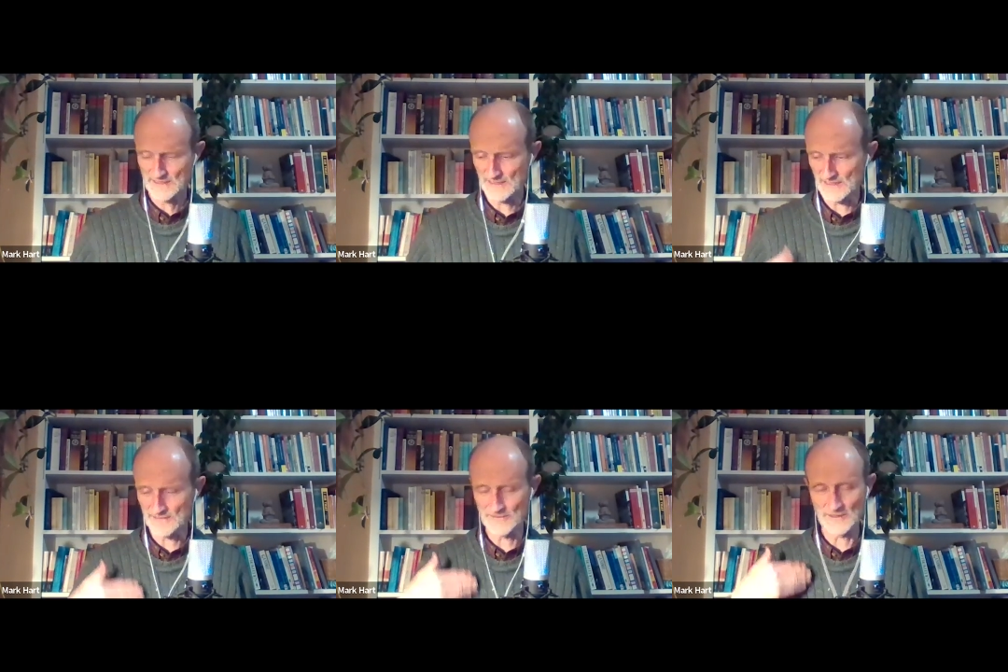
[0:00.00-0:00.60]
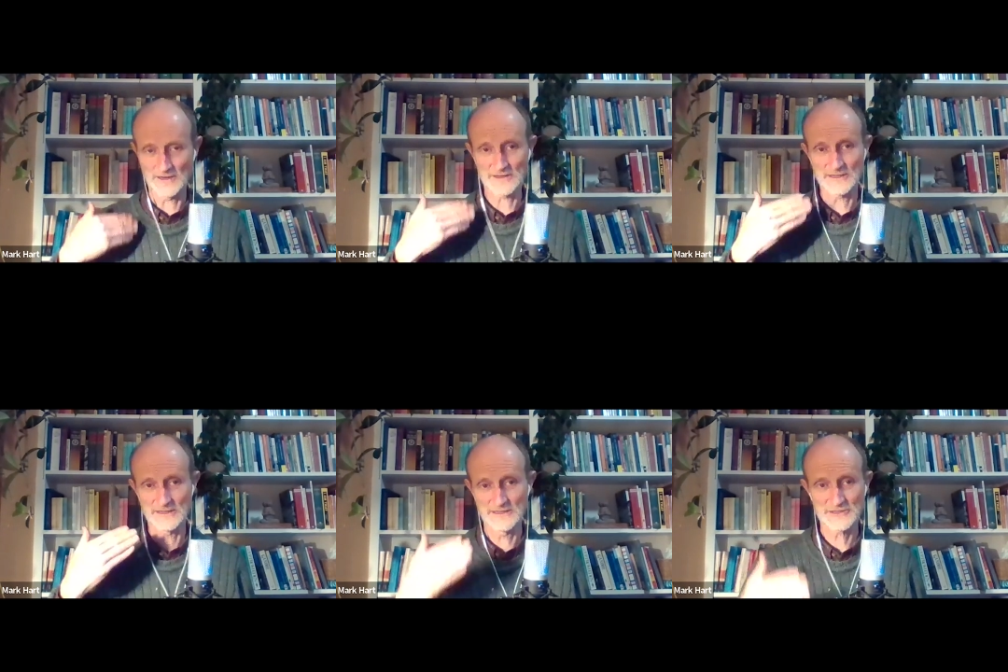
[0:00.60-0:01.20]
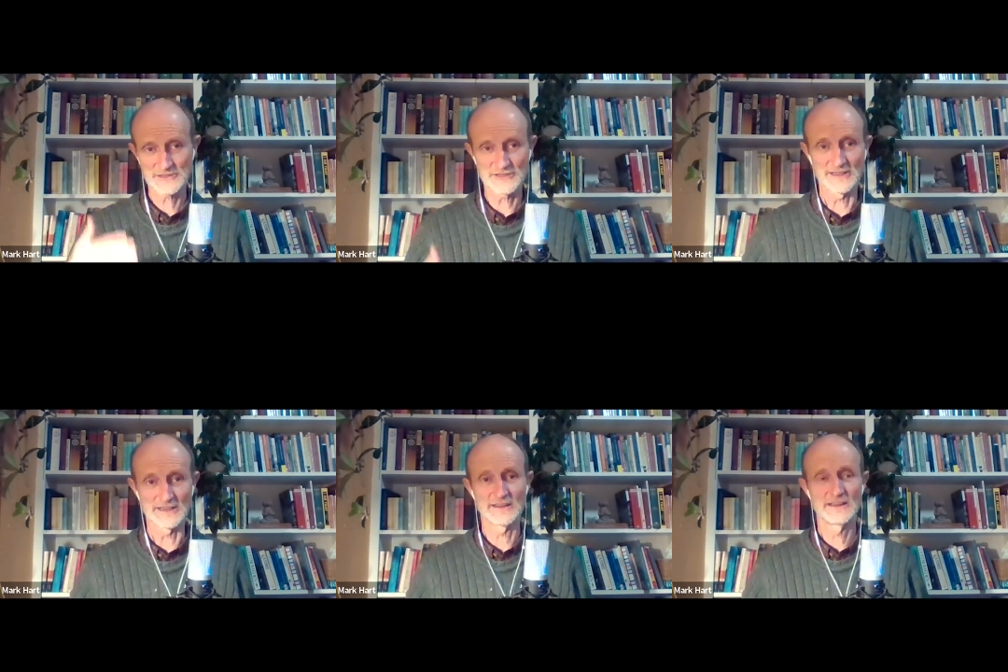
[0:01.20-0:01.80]
of our
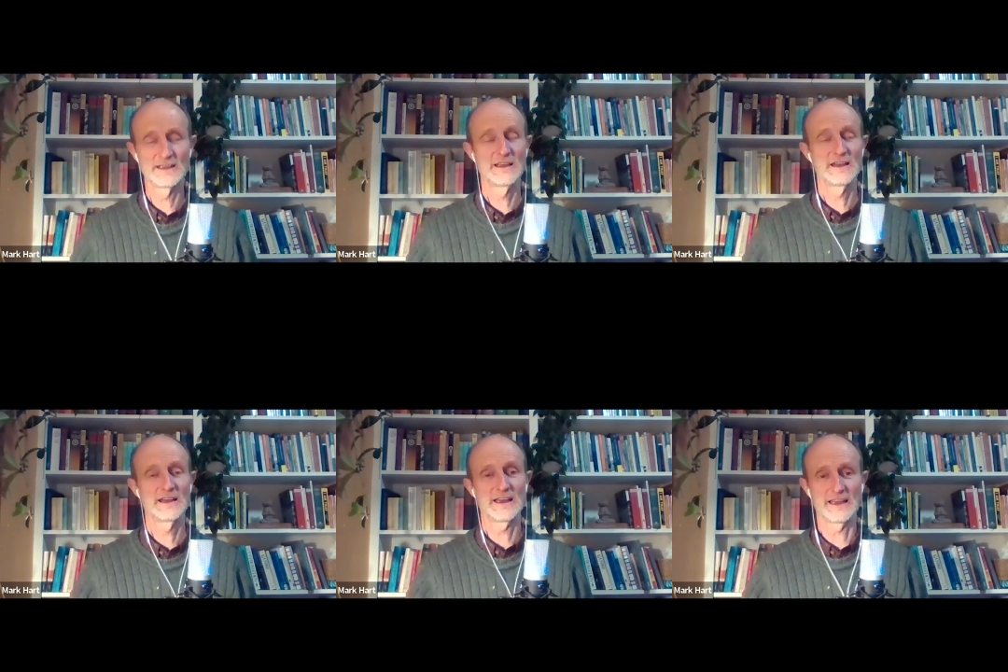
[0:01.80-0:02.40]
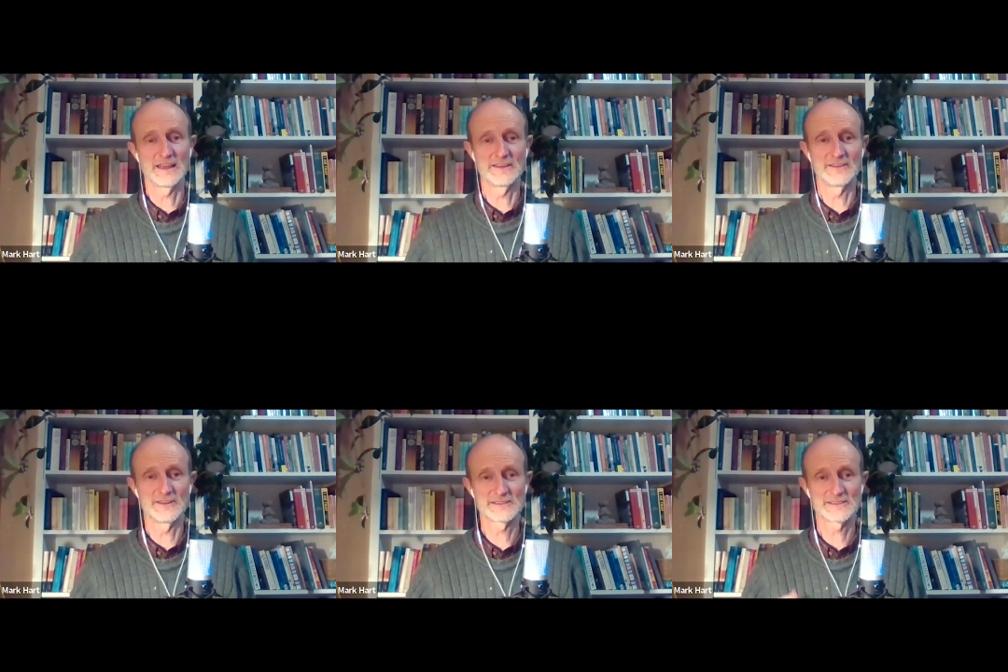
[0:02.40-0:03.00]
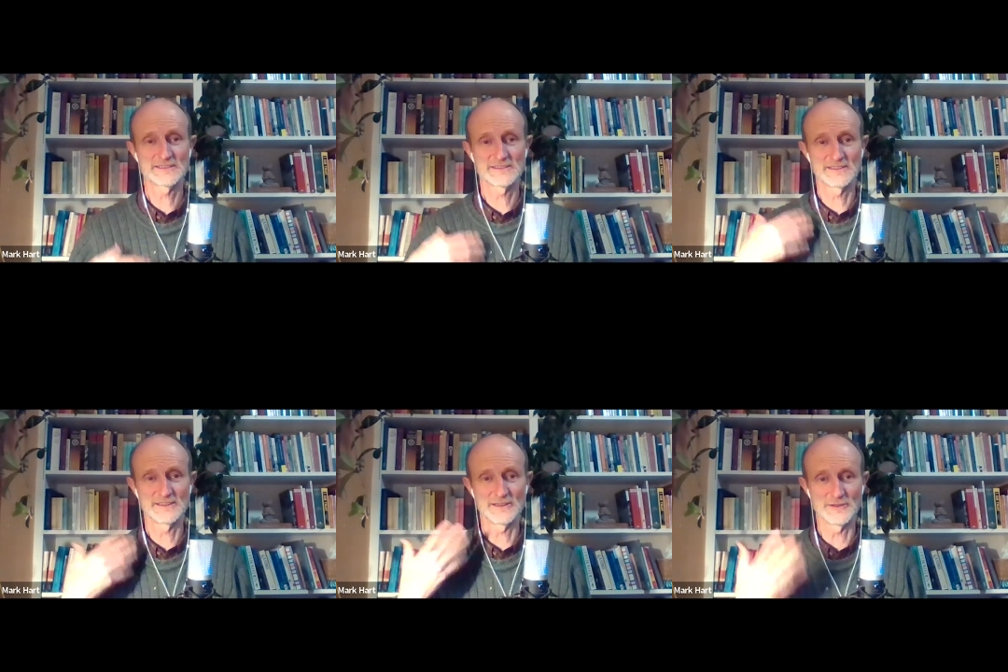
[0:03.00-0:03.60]
conditioning and this,
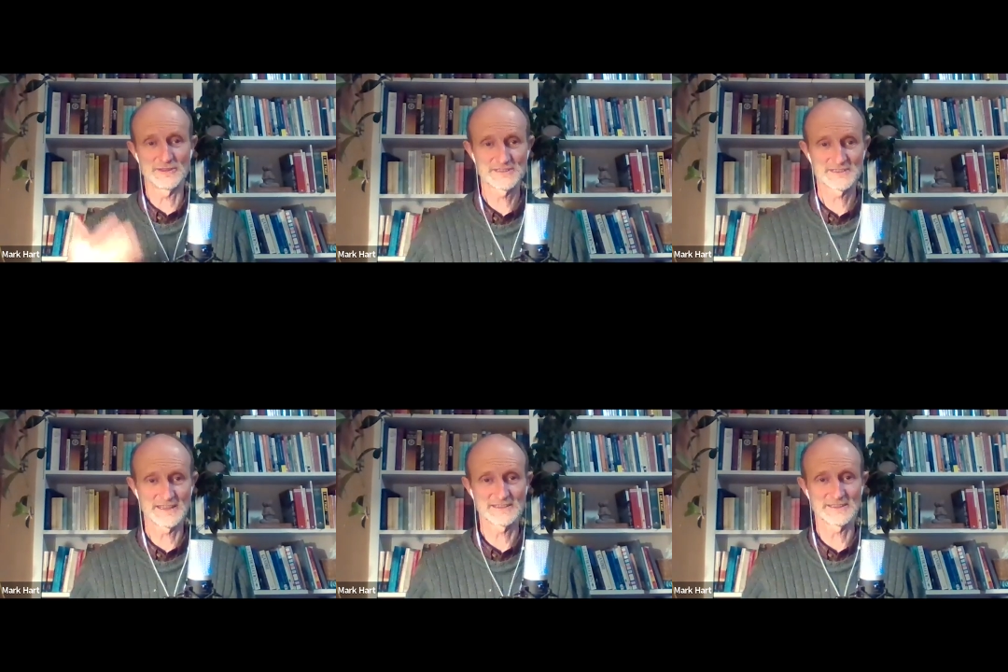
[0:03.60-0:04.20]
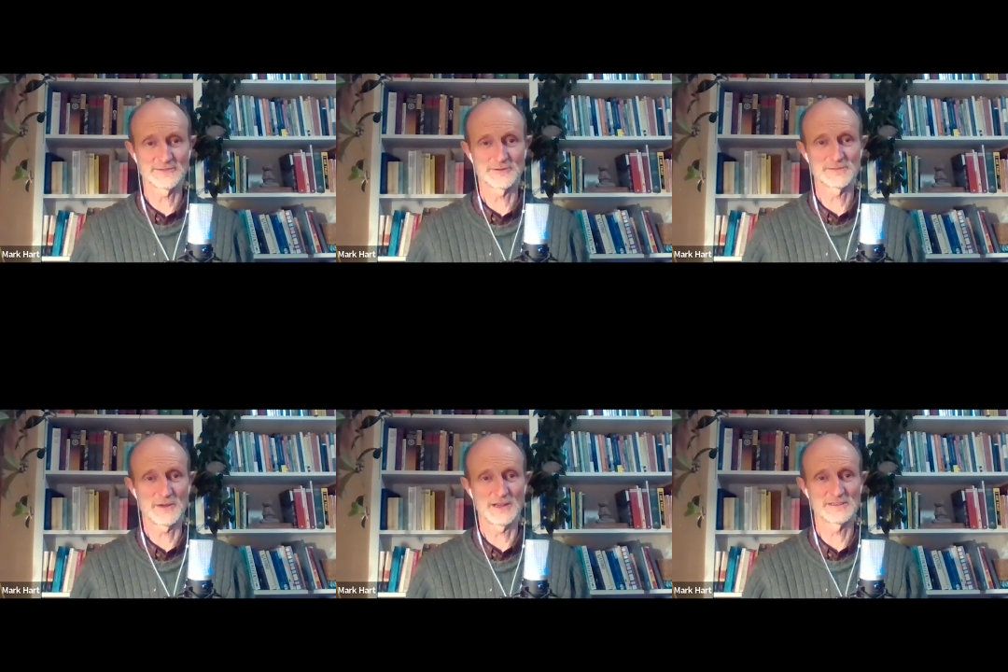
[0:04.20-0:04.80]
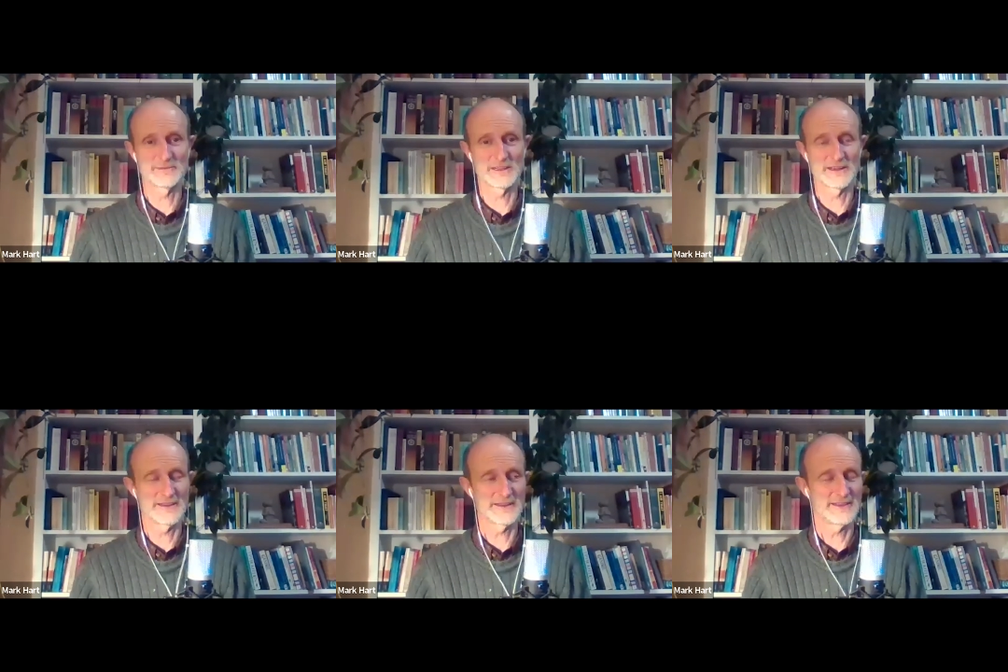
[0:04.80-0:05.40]
this sense of
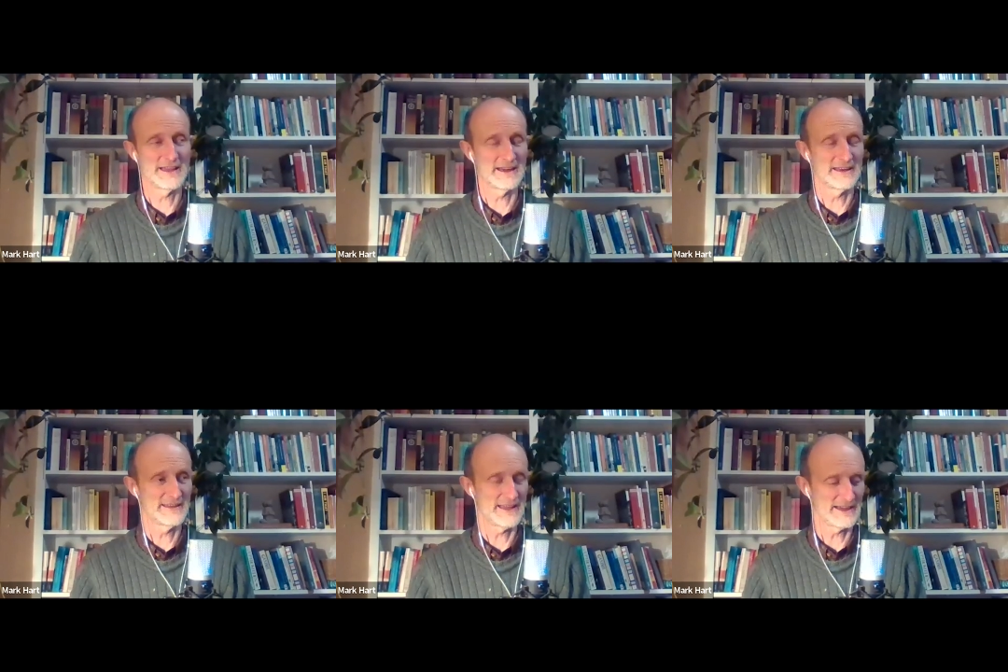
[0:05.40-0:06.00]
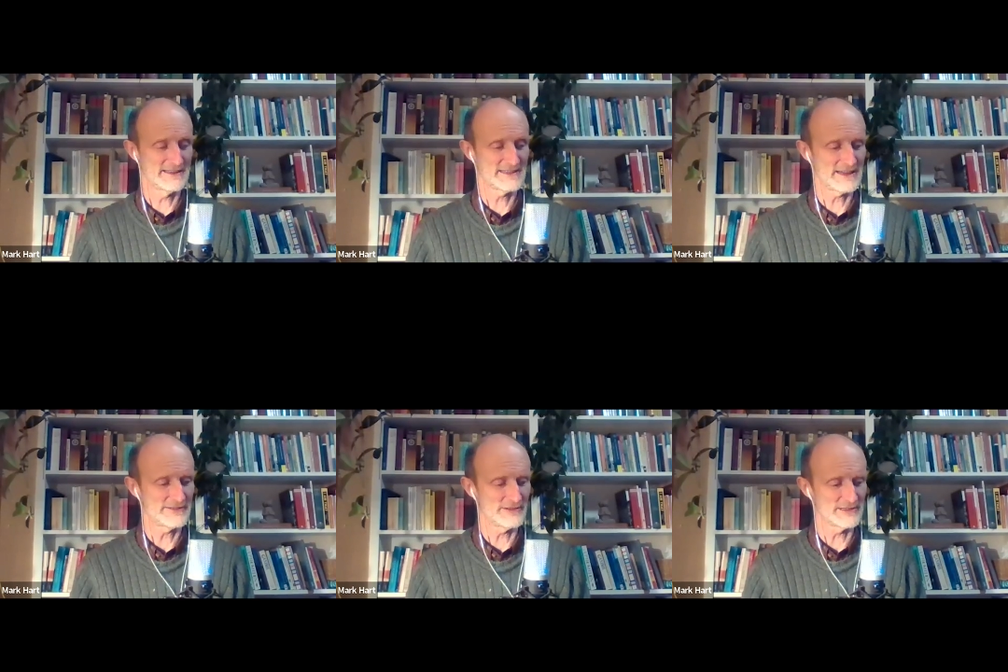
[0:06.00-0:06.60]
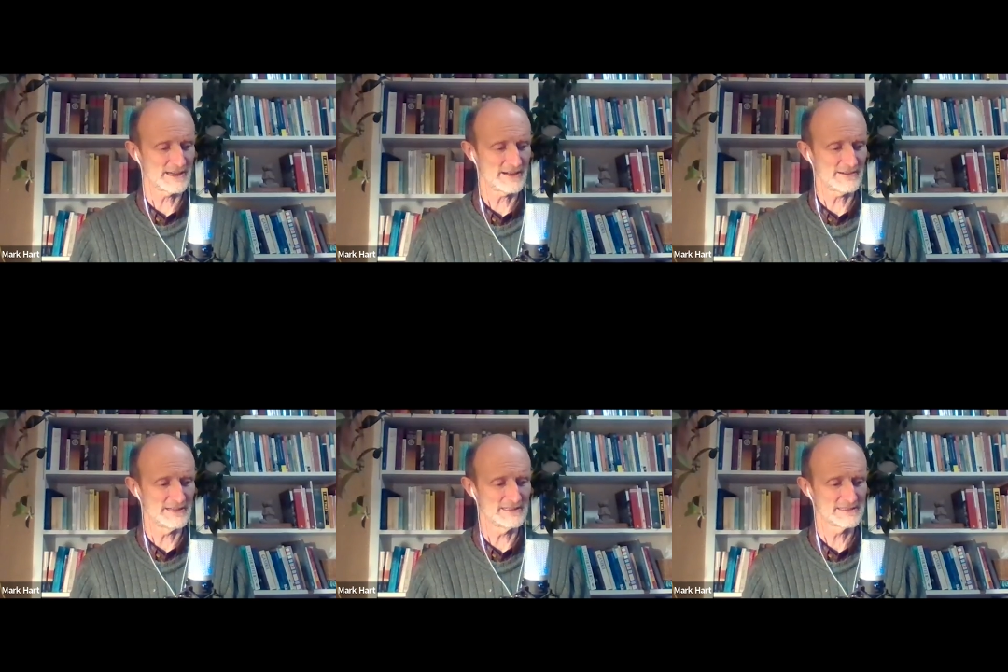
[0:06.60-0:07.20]
responsibility that side of us
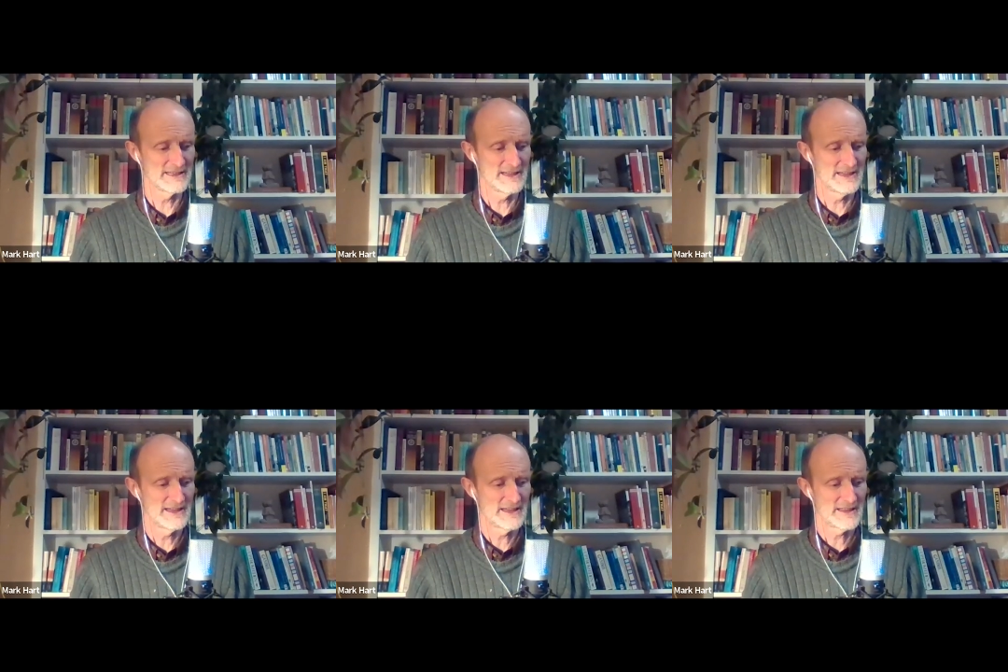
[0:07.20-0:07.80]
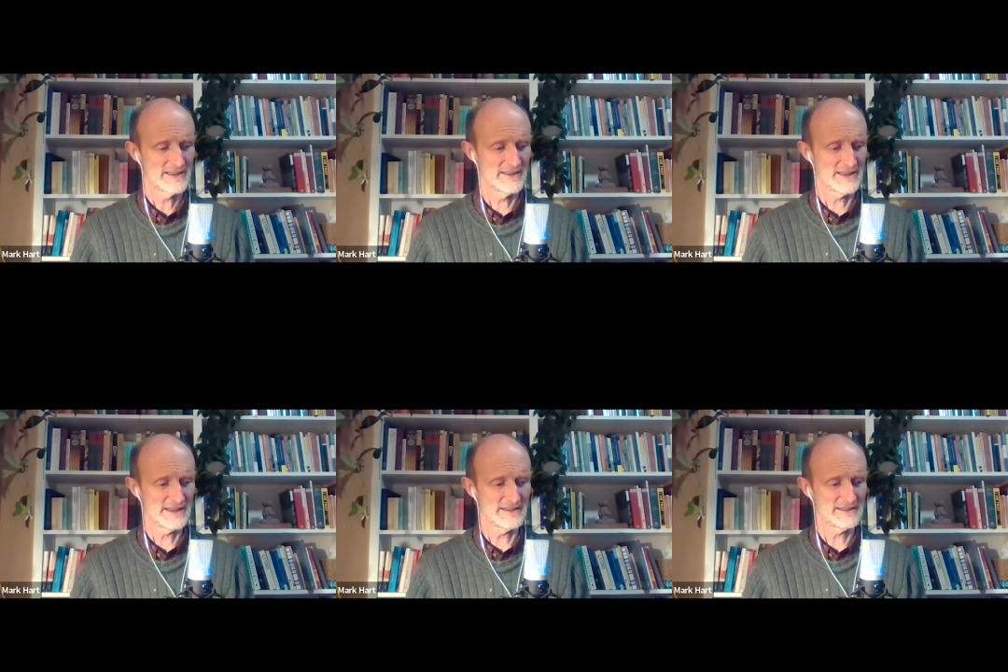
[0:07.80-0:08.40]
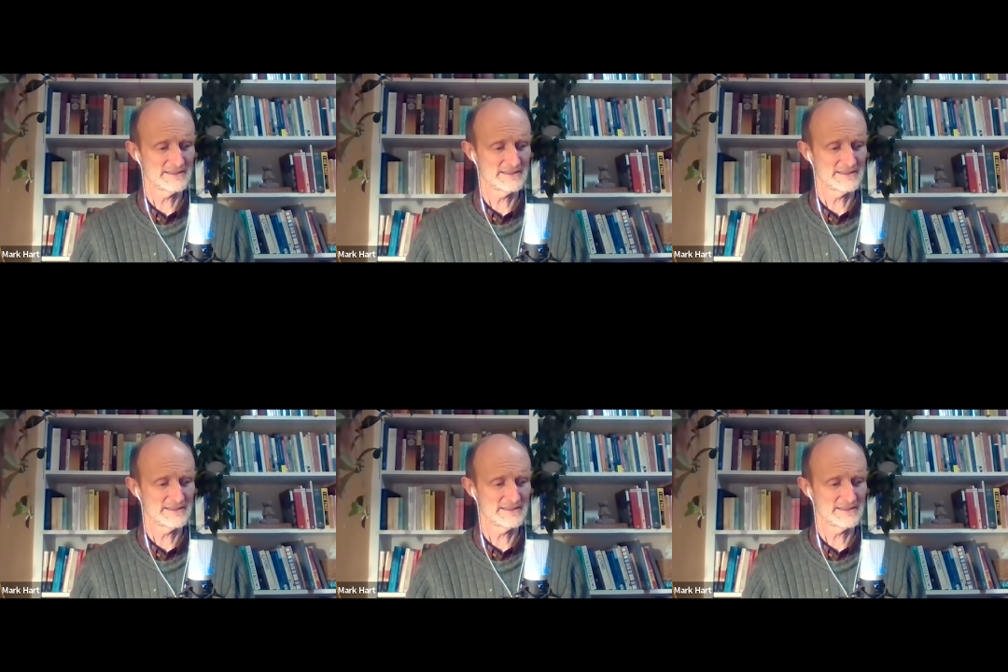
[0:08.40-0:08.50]
carries, that